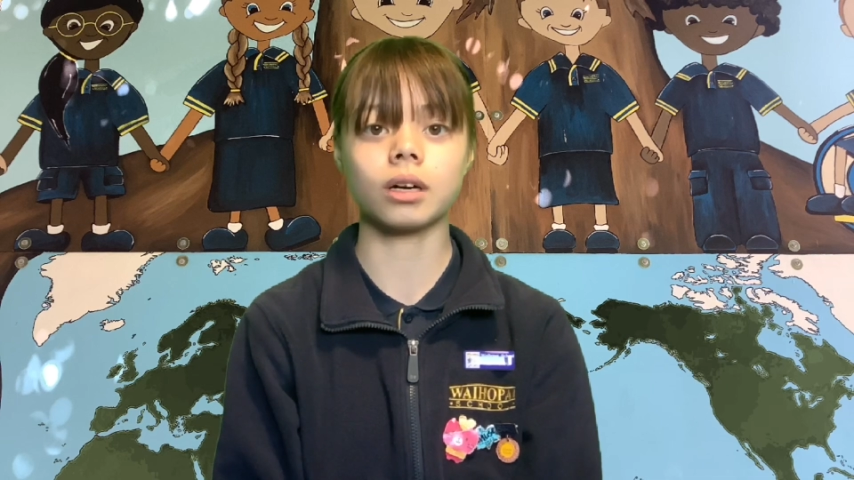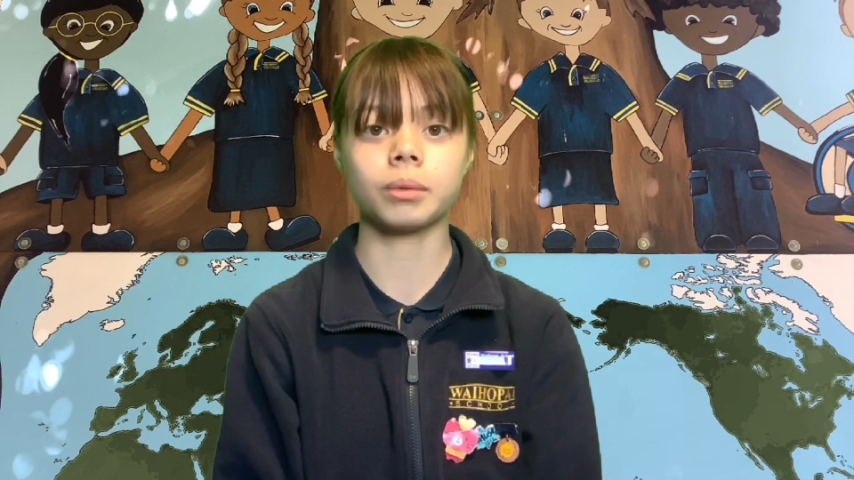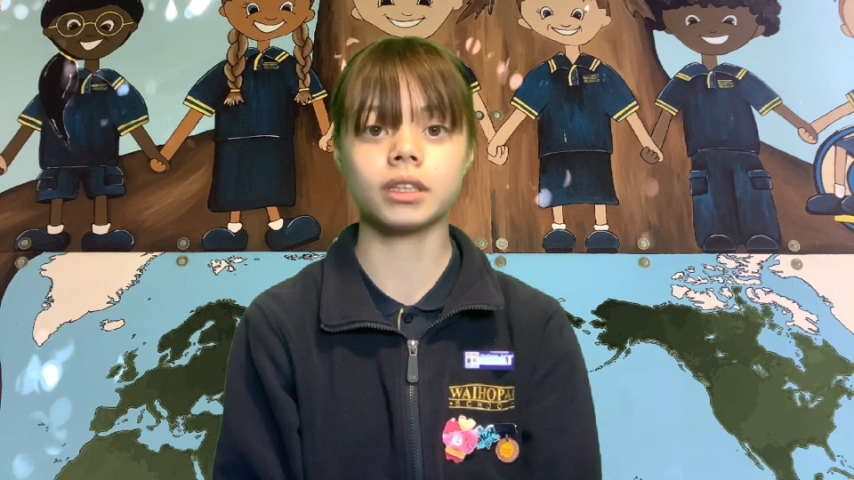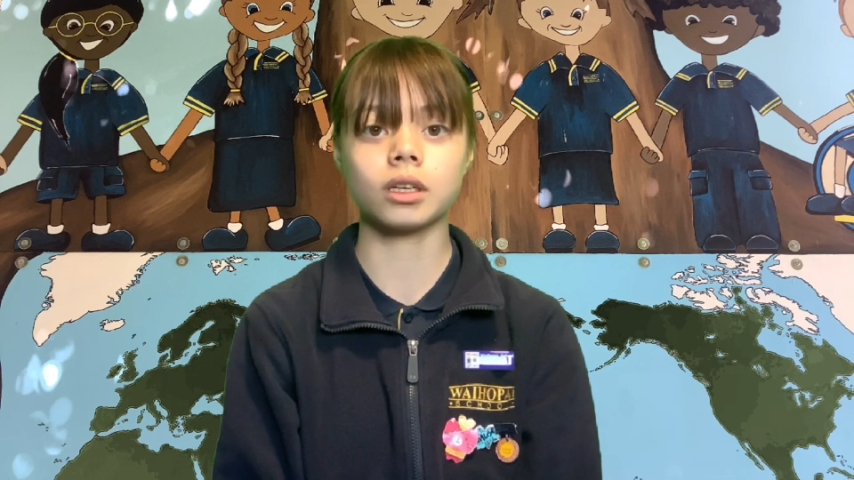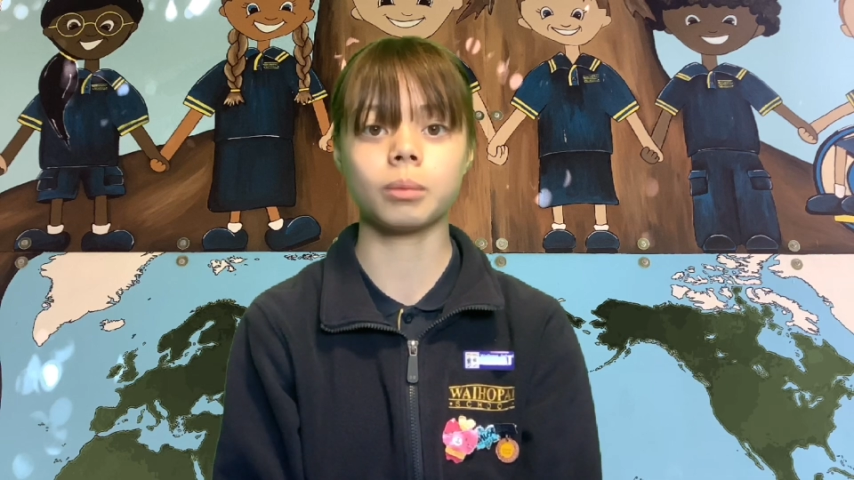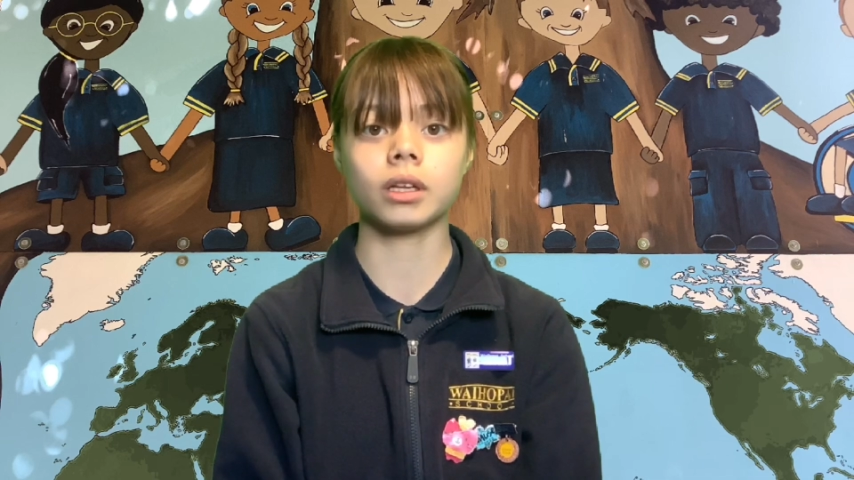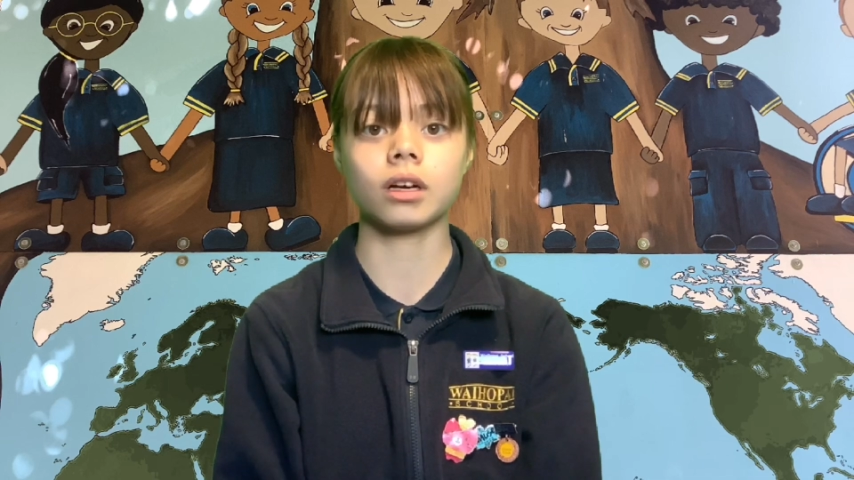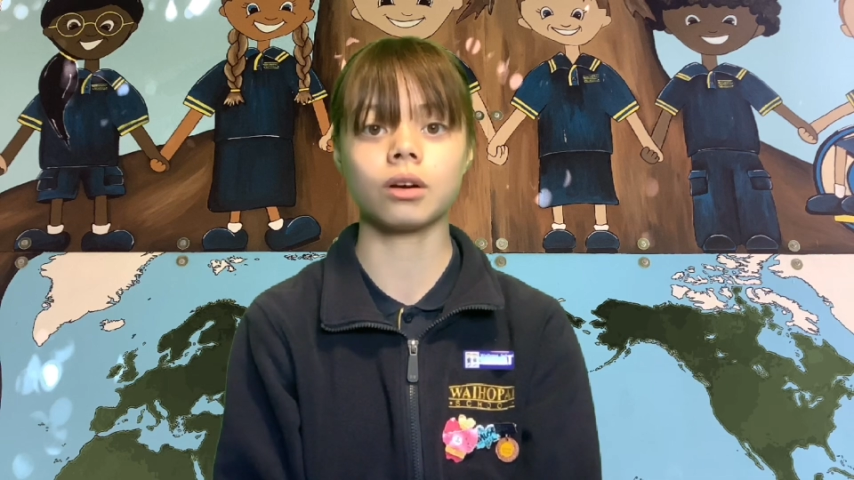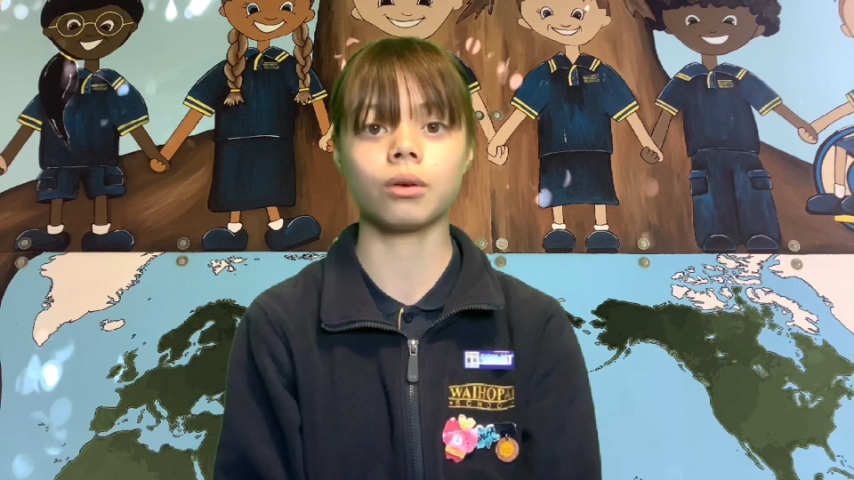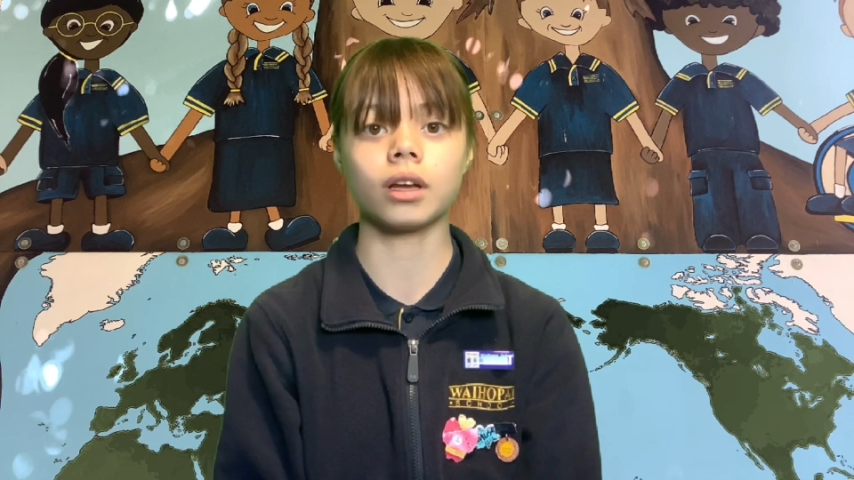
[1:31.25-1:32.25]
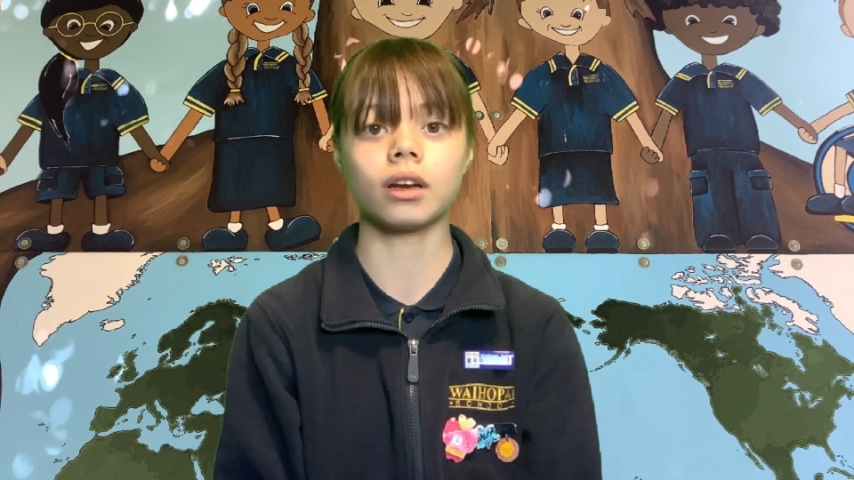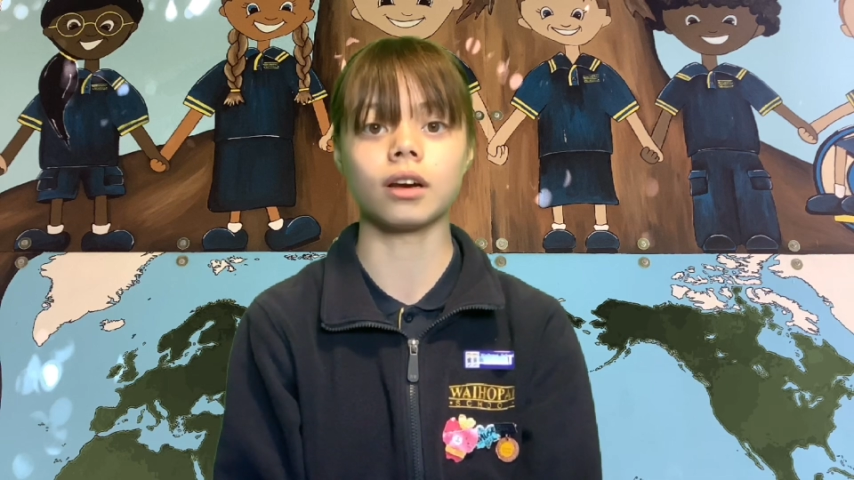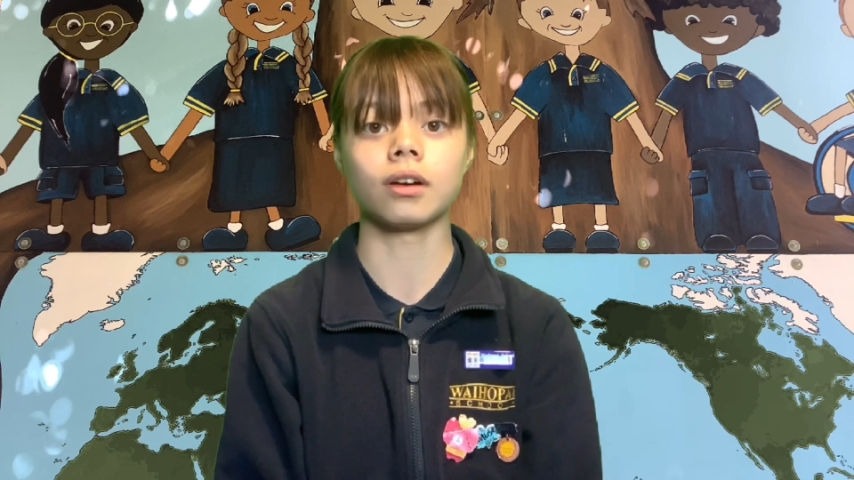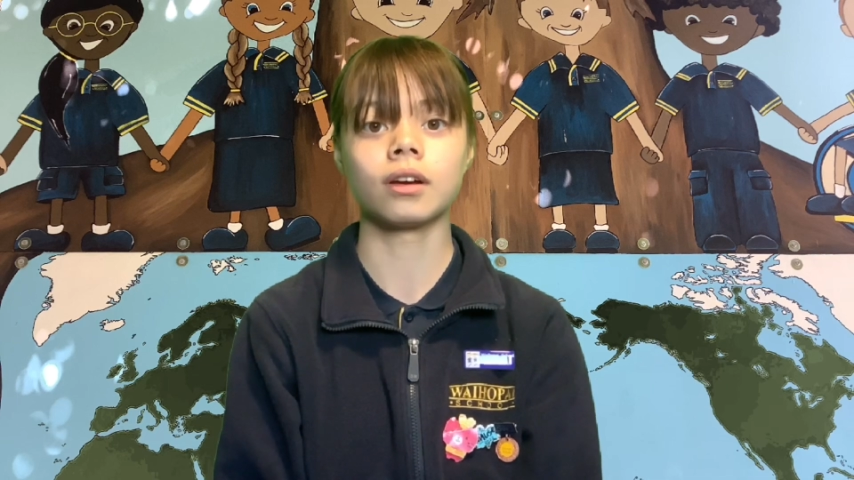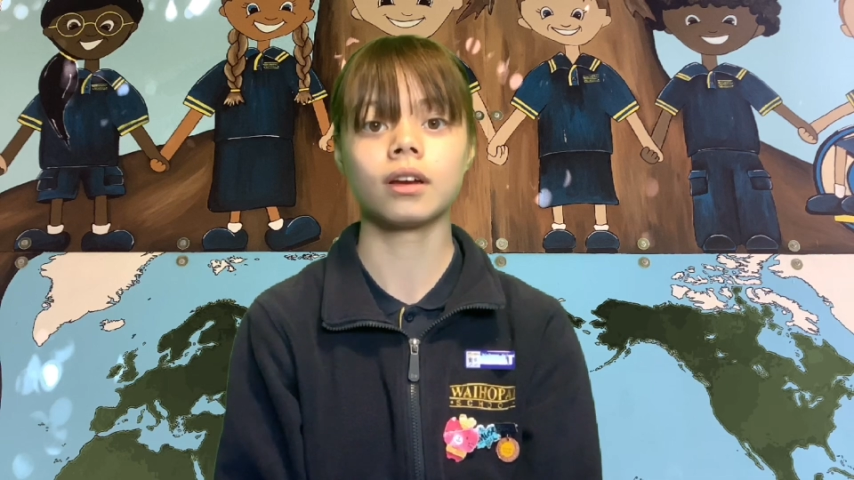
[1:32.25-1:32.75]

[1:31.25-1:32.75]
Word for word: Pito Pito Kōrero.